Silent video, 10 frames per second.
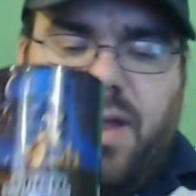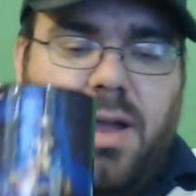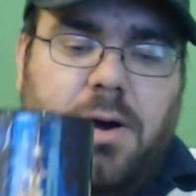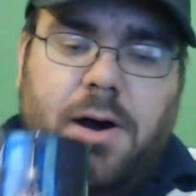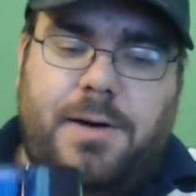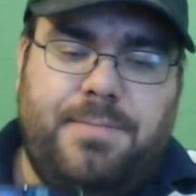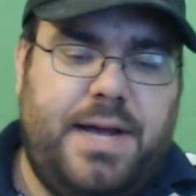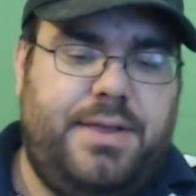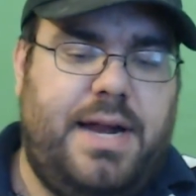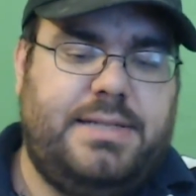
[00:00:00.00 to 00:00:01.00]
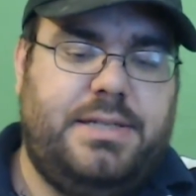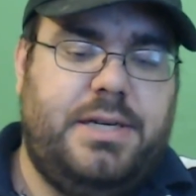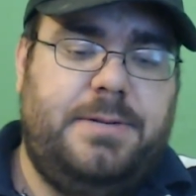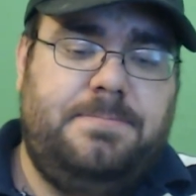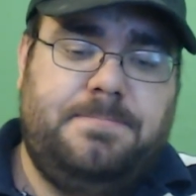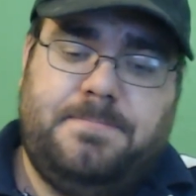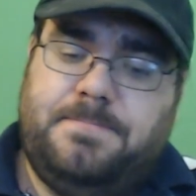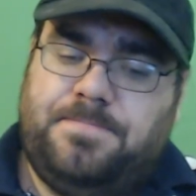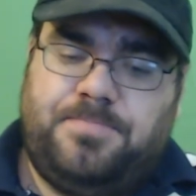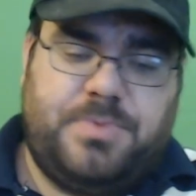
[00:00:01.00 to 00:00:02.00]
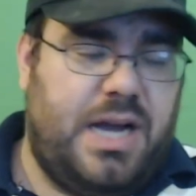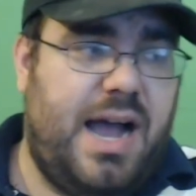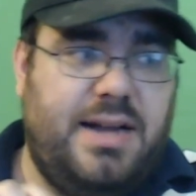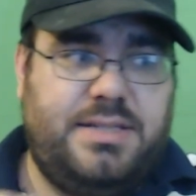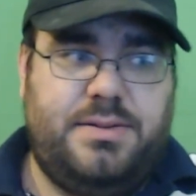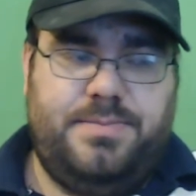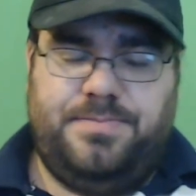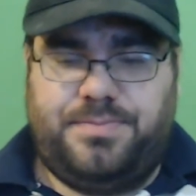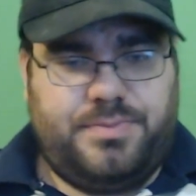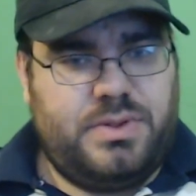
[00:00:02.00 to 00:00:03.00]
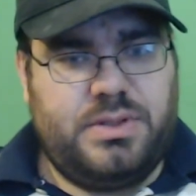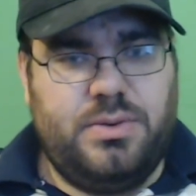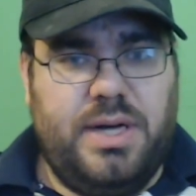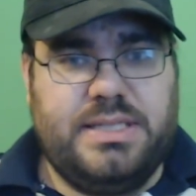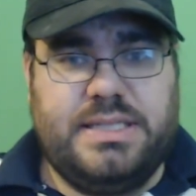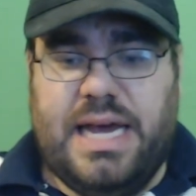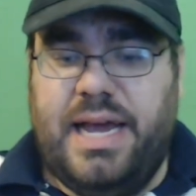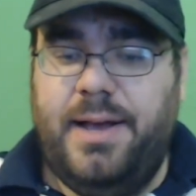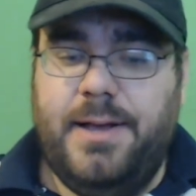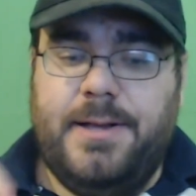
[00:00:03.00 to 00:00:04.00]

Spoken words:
Oh man, that is good. I just want to say,